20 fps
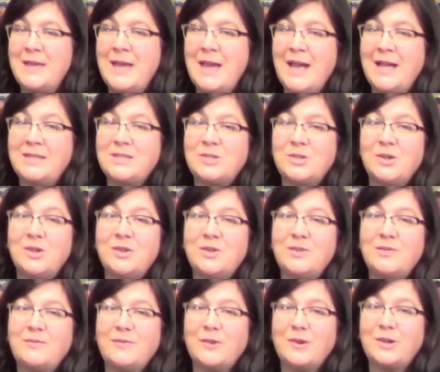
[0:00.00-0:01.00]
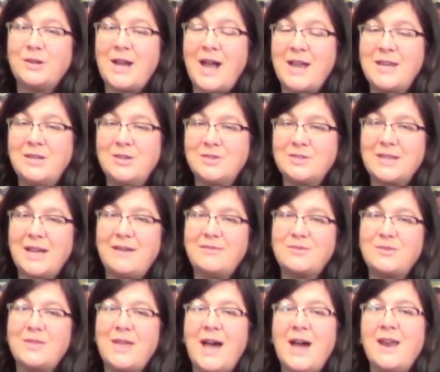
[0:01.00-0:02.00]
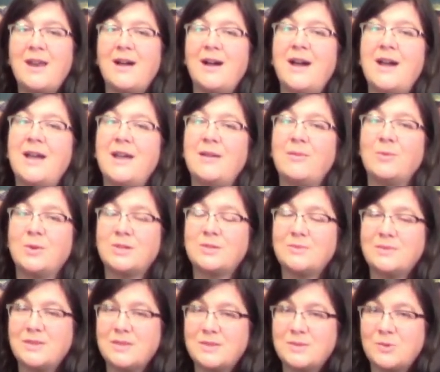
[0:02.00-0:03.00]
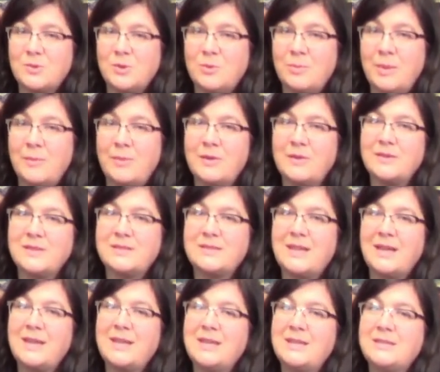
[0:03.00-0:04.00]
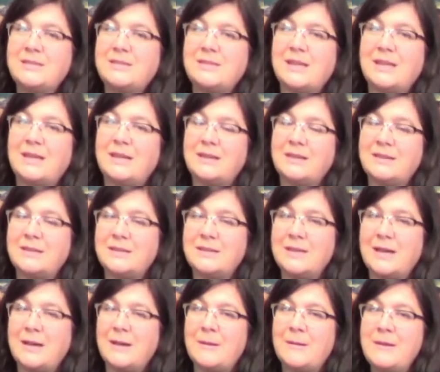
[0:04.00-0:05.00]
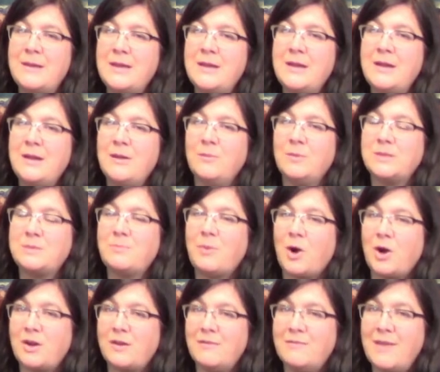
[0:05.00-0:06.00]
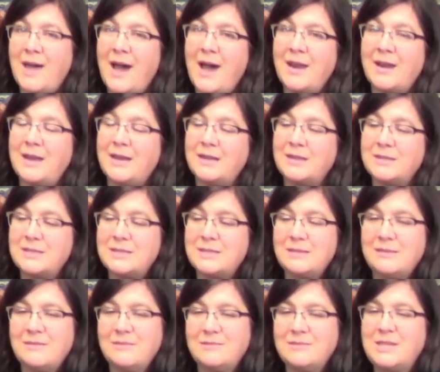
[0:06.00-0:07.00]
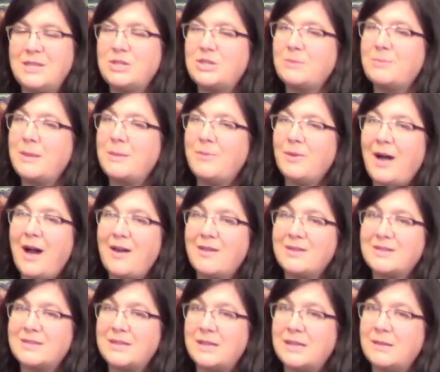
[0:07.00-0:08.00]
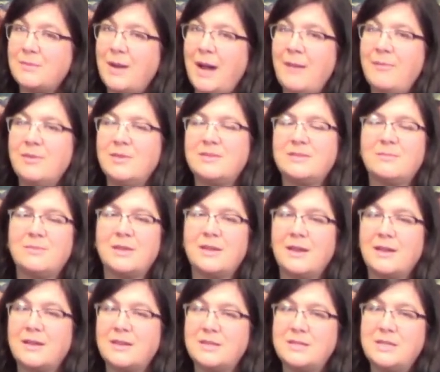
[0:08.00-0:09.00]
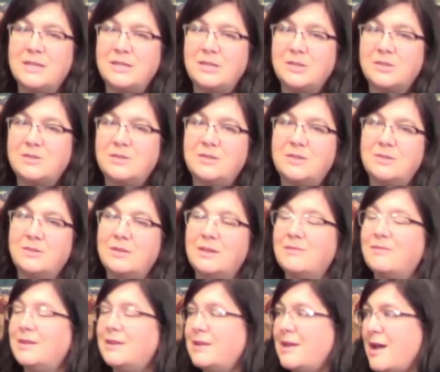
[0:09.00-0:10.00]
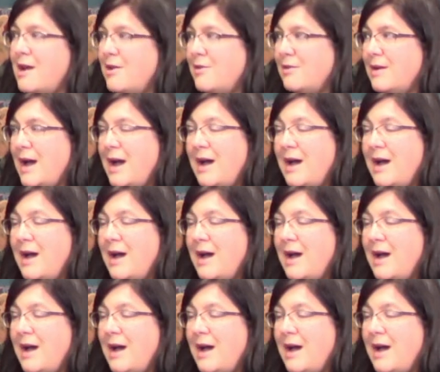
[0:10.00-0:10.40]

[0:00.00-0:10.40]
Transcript: And so for 9 years after that, I worked with the School of Biblical Studies and was part of that. And teaching people how to study the Bible is something I continue to do even now